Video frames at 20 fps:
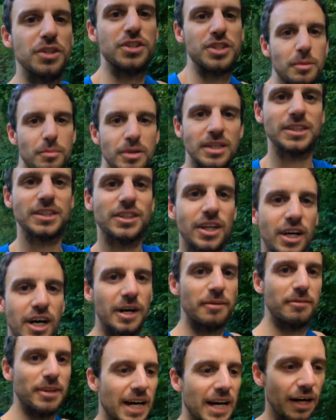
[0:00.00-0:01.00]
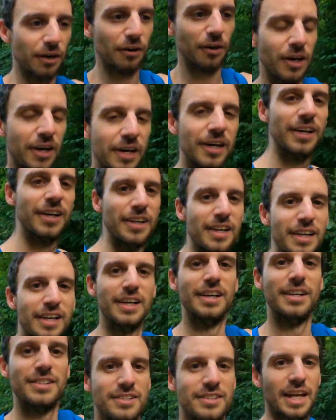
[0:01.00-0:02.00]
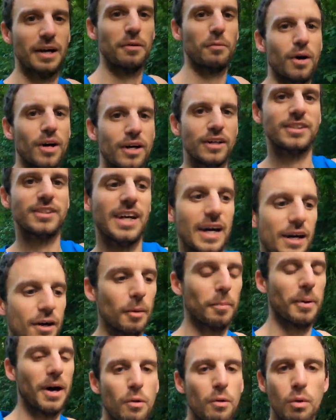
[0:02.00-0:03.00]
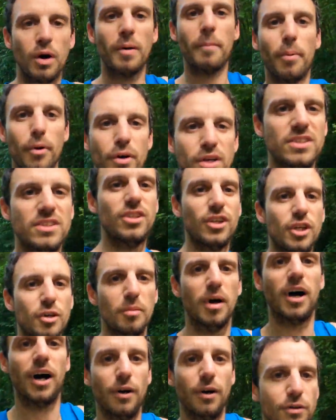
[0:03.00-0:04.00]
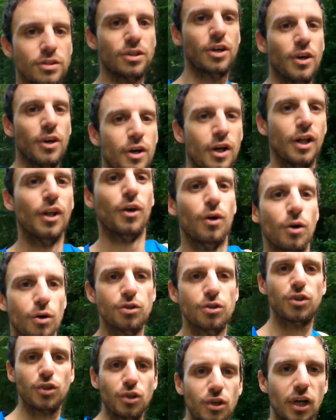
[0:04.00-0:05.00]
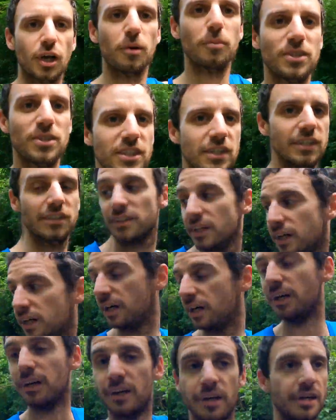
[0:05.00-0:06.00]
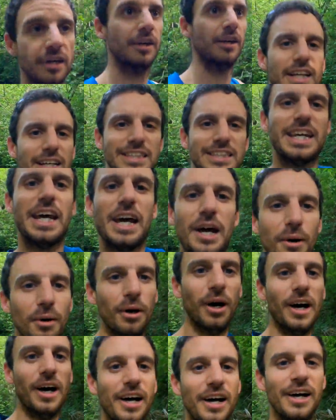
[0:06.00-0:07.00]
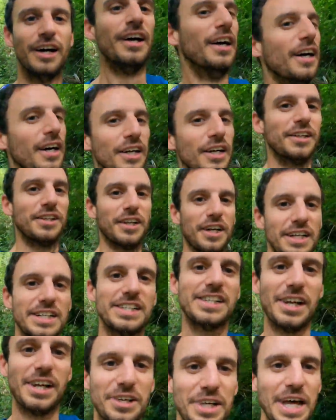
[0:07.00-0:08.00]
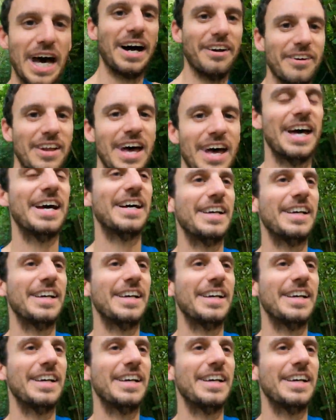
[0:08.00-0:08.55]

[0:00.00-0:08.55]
the gym each time now, so that works out about 1.2 miles or 2 kilometers. This hill, gotta slow down.